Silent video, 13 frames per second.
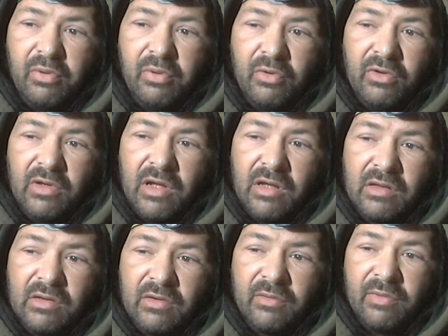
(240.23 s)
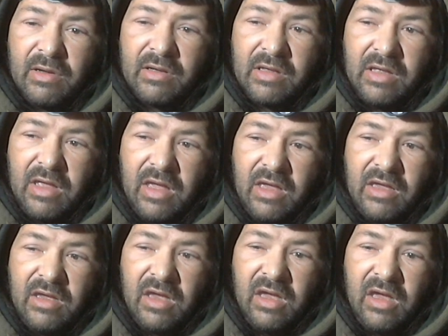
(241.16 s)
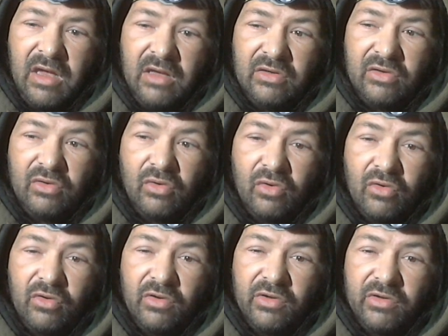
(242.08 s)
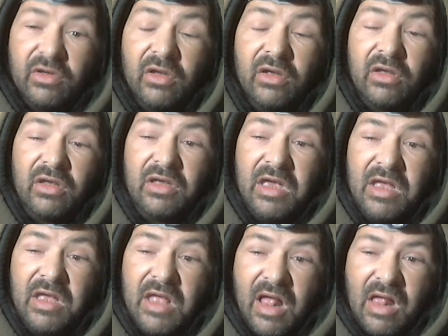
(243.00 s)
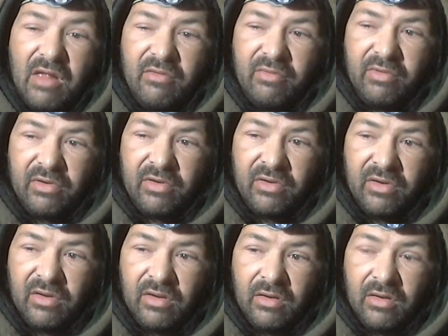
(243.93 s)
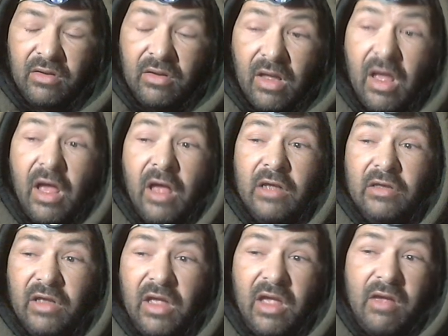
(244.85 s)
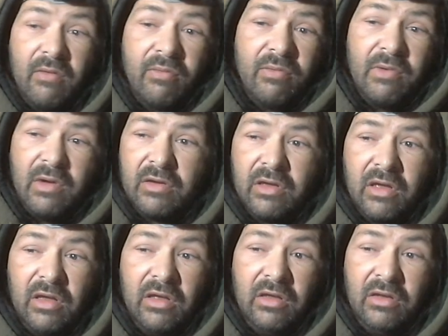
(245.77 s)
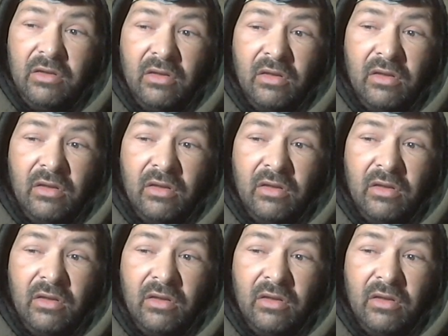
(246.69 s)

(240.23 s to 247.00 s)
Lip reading: pulled out their fucking AKs and told us, get out of here. As they have fucking,